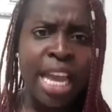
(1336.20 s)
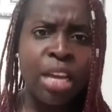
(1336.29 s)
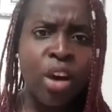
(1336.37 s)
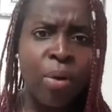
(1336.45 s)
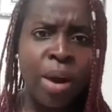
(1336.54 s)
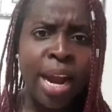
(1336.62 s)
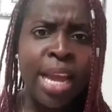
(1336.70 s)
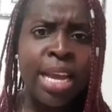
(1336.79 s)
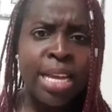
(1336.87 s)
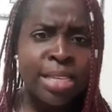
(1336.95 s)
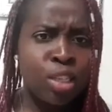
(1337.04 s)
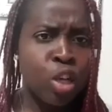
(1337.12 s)
All right,
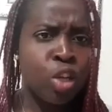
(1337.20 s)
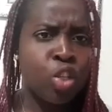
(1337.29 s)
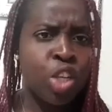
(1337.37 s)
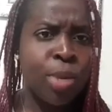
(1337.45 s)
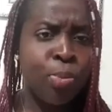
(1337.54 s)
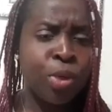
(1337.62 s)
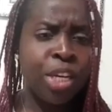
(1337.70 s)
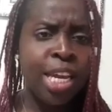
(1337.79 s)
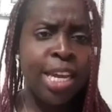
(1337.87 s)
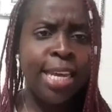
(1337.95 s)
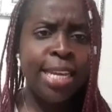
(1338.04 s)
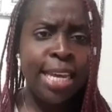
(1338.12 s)
search deep
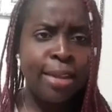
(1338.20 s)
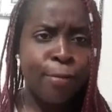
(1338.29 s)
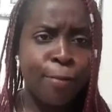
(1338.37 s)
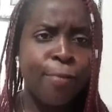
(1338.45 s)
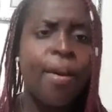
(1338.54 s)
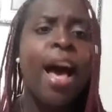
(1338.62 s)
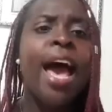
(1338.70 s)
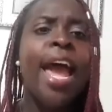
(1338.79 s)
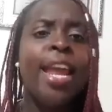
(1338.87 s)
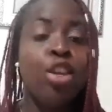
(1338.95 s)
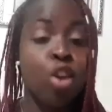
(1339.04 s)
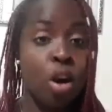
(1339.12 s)
within and
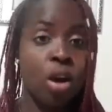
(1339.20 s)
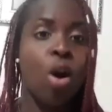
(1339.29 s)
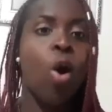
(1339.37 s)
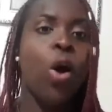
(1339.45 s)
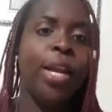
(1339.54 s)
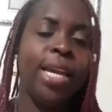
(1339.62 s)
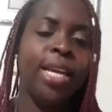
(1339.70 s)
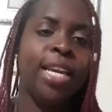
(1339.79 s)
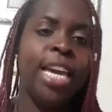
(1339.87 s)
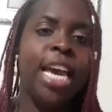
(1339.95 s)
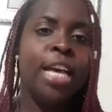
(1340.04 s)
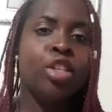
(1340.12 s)
find your calling,
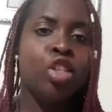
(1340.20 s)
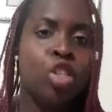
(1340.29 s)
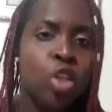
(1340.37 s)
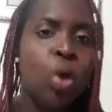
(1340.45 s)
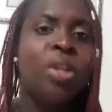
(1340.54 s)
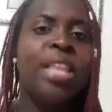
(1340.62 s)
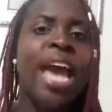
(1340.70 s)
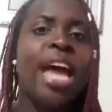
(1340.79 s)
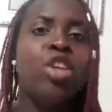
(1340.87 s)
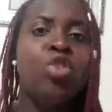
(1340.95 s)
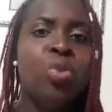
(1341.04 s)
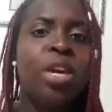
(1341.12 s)
so
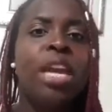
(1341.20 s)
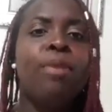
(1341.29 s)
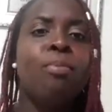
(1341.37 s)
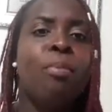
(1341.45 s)
that you can